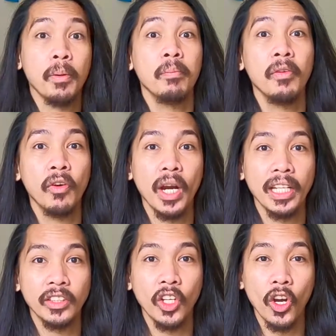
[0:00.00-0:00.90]
but before
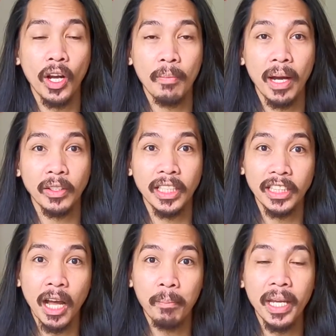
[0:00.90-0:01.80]
I talk about the
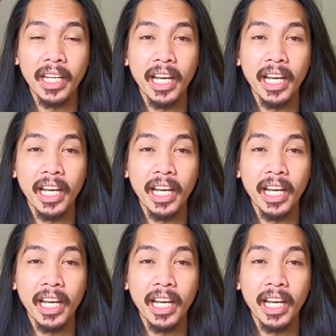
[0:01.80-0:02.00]
topic,